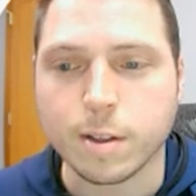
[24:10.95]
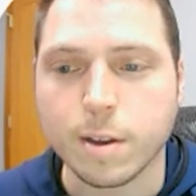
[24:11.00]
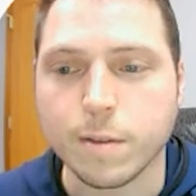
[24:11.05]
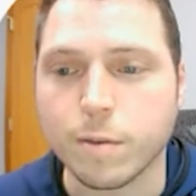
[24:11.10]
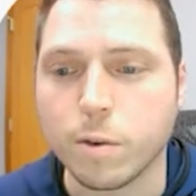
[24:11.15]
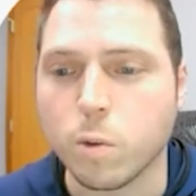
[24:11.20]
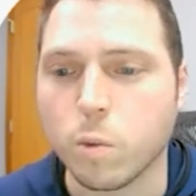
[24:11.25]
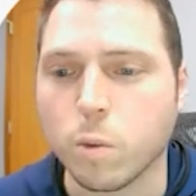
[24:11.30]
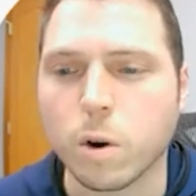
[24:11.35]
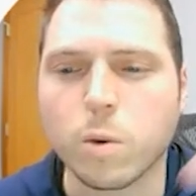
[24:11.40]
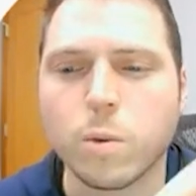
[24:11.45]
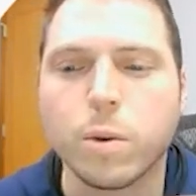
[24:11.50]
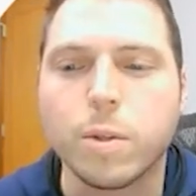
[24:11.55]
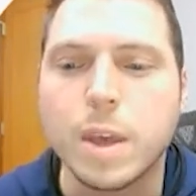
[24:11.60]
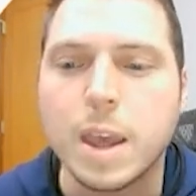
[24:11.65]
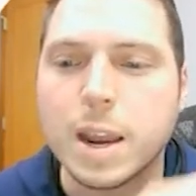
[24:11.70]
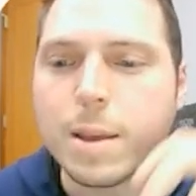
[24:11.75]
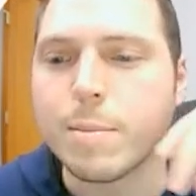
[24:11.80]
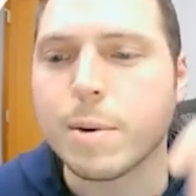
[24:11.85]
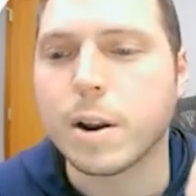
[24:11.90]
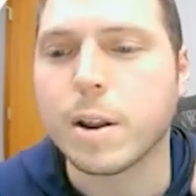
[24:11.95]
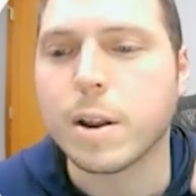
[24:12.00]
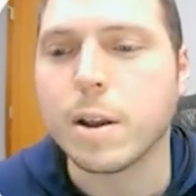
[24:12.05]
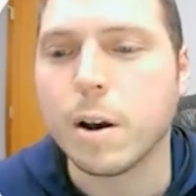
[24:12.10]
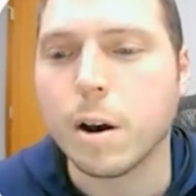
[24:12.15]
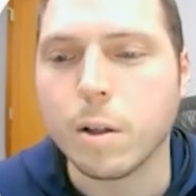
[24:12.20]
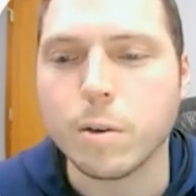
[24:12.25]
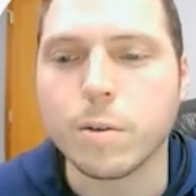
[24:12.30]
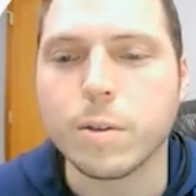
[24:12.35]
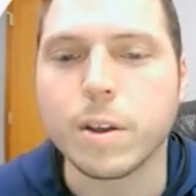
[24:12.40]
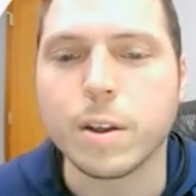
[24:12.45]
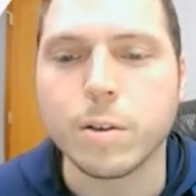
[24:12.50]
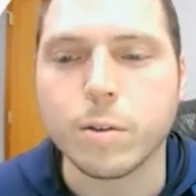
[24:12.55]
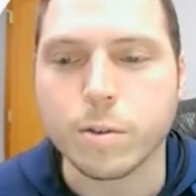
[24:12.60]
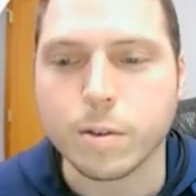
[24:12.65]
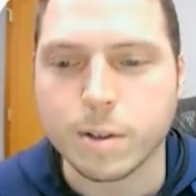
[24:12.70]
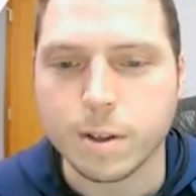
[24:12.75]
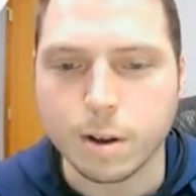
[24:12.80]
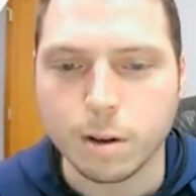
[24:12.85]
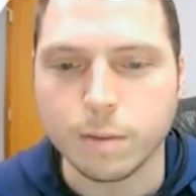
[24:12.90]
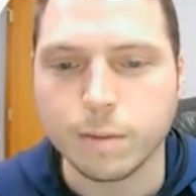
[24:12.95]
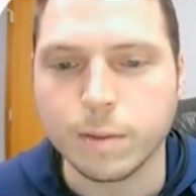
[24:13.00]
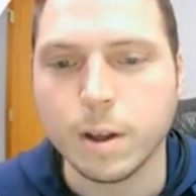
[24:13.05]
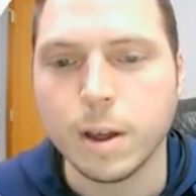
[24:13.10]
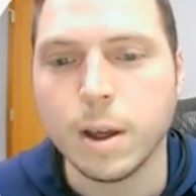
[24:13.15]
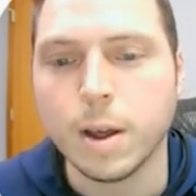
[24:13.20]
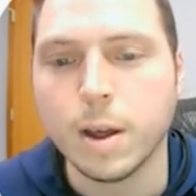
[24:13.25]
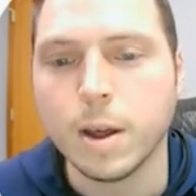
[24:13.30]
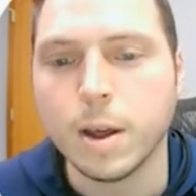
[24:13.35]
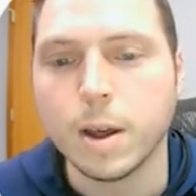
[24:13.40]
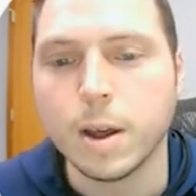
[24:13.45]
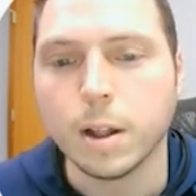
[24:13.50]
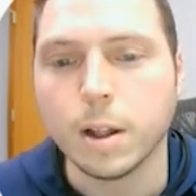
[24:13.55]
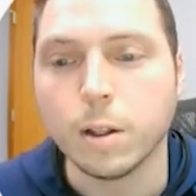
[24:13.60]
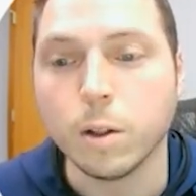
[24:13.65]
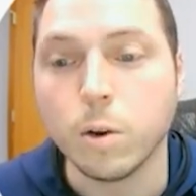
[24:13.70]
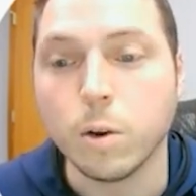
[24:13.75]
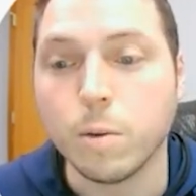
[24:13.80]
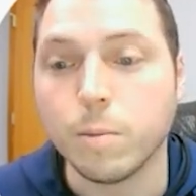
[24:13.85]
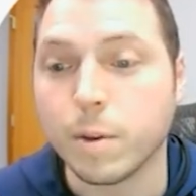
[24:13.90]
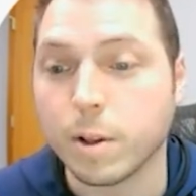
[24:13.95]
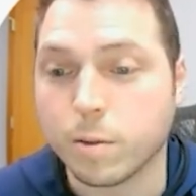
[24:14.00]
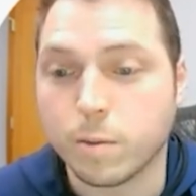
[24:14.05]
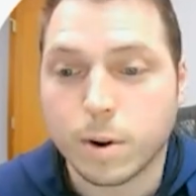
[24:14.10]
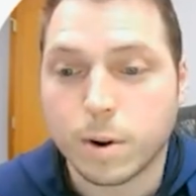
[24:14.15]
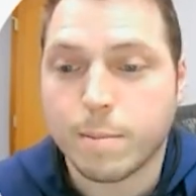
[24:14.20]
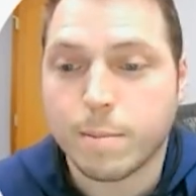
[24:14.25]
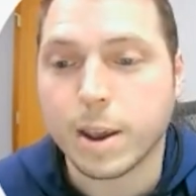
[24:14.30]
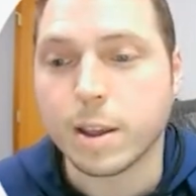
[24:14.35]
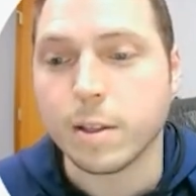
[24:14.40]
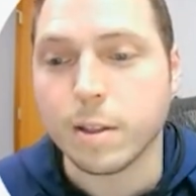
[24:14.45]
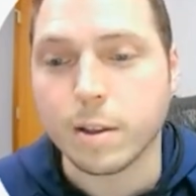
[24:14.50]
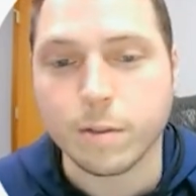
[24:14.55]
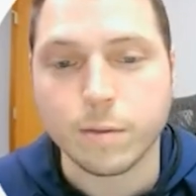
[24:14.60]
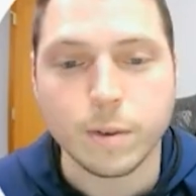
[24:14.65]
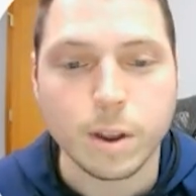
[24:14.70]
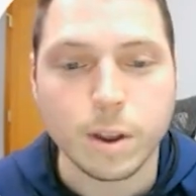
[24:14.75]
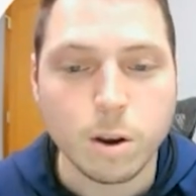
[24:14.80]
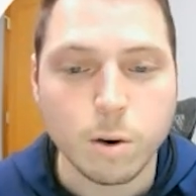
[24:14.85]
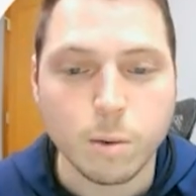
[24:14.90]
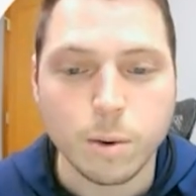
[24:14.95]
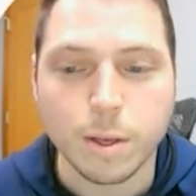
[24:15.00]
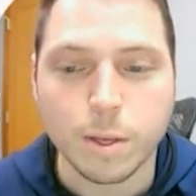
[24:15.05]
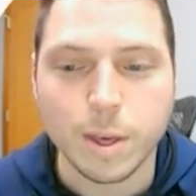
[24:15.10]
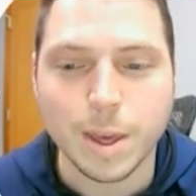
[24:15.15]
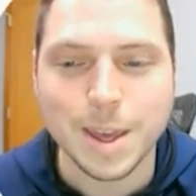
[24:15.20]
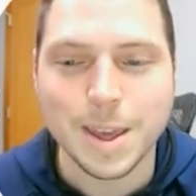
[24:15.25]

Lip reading: If you work with anybody other than yourself, Loom, that's what I'm making this video with.